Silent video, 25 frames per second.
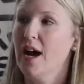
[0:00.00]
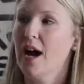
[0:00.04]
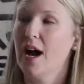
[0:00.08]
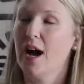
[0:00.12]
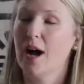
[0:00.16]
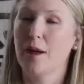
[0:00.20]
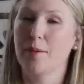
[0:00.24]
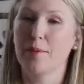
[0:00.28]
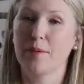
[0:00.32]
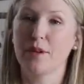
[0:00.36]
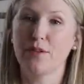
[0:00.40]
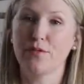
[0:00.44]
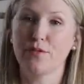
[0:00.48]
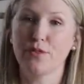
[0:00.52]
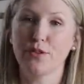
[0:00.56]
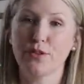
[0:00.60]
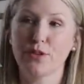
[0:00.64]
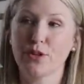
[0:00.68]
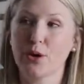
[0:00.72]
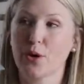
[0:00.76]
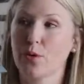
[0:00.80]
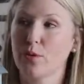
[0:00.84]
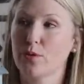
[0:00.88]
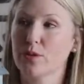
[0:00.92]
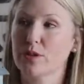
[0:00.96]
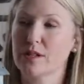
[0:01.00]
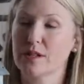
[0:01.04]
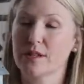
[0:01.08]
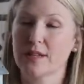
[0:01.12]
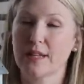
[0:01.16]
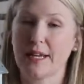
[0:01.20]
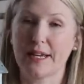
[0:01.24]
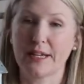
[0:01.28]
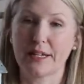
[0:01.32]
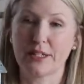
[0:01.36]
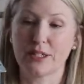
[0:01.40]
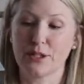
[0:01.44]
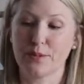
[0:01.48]
um, if you don't
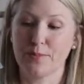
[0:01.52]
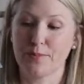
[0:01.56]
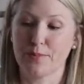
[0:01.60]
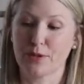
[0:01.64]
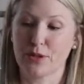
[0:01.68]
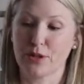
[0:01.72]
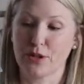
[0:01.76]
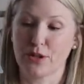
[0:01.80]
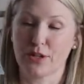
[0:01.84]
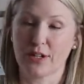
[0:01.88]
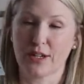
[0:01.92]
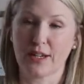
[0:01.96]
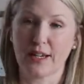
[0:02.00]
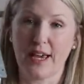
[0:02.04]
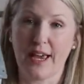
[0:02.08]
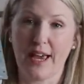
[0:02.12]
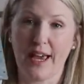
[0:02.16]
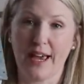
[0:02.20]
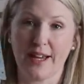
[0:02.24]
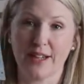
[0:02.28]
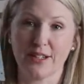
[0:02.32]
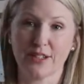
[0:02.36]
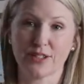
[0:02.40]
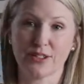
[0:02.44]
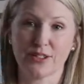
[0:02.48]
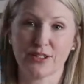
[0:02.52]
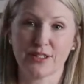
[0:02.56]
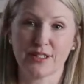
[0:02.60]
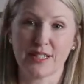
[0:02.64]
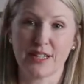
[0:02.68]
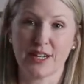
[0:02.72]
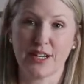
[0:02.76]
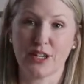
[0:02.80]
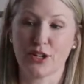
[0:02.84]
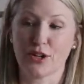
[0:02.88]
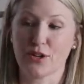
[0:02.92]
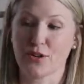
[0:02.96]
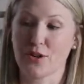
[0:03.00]
like to burn candles
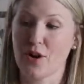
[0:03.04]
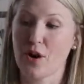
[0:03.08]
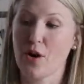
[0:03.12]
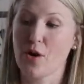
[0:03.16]
in your